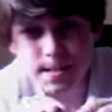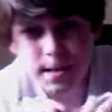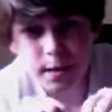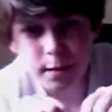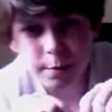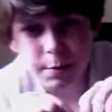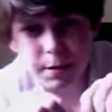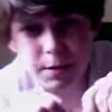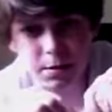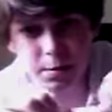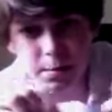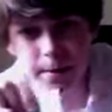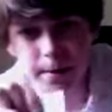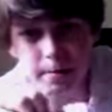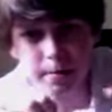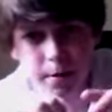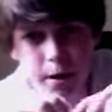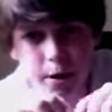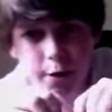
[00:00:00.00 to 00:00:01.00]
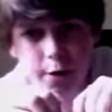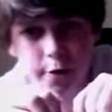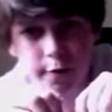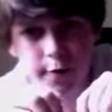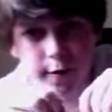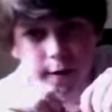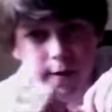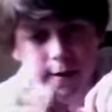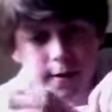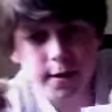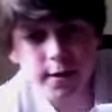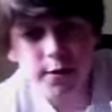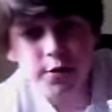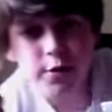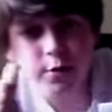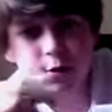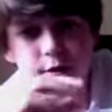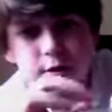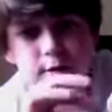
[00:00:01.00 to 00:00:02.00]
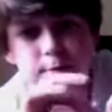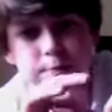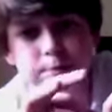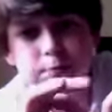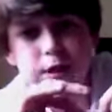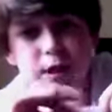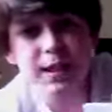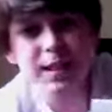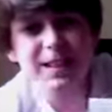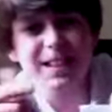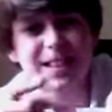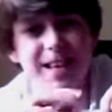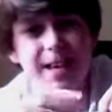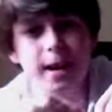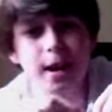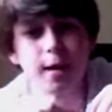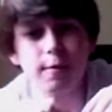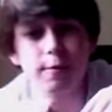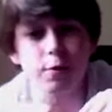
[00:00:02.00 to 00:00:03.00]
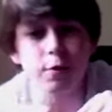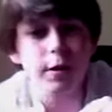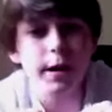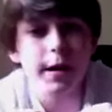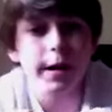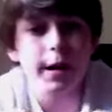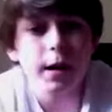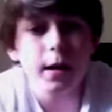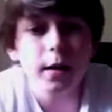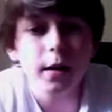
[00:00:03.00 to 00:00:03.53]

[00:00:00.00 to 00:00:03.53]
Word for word: the piece of paper over so it's completely covering